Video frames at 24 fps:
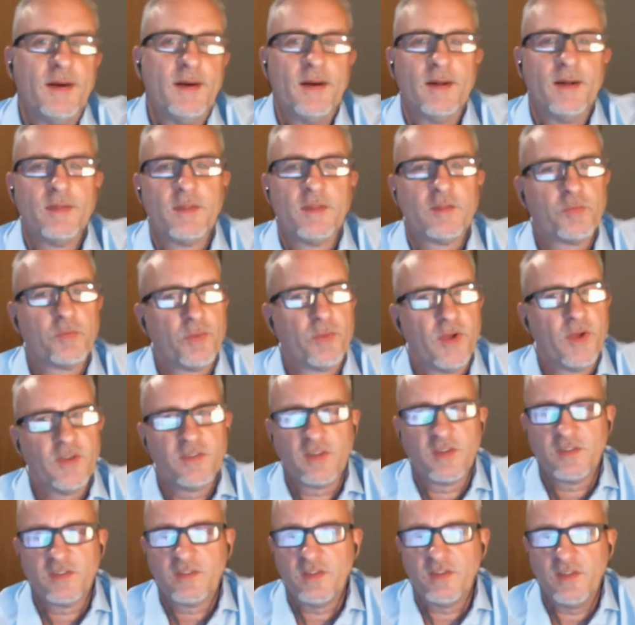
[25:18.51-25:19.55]
This brings
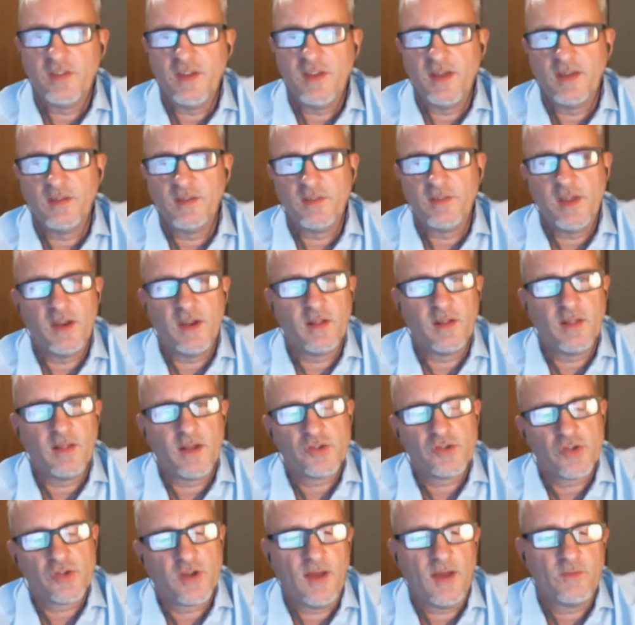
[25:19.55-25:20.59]
us to the end of the AnyLogic
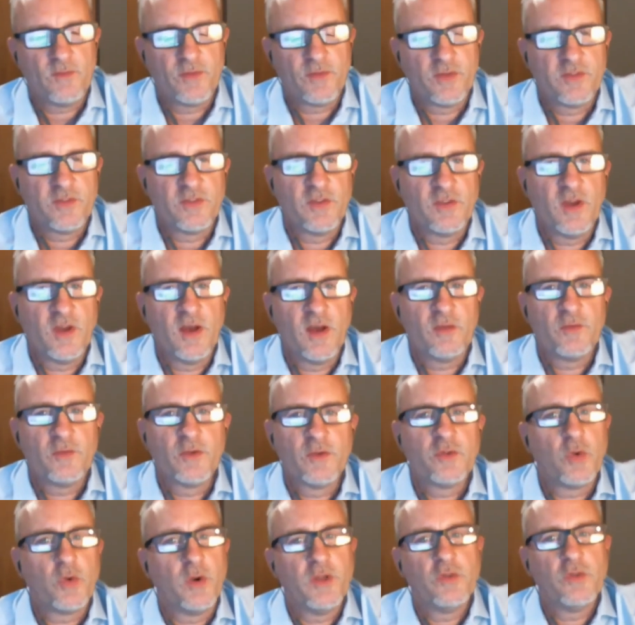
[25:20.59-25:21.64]
Conference for
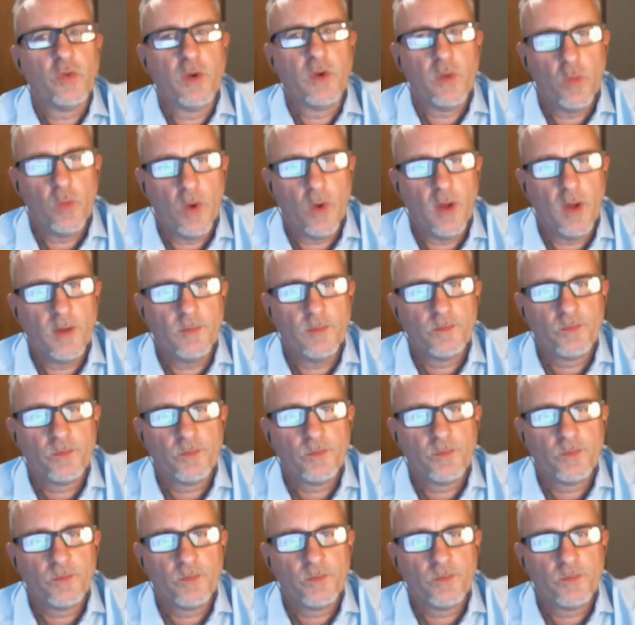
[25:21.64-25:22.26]
2021.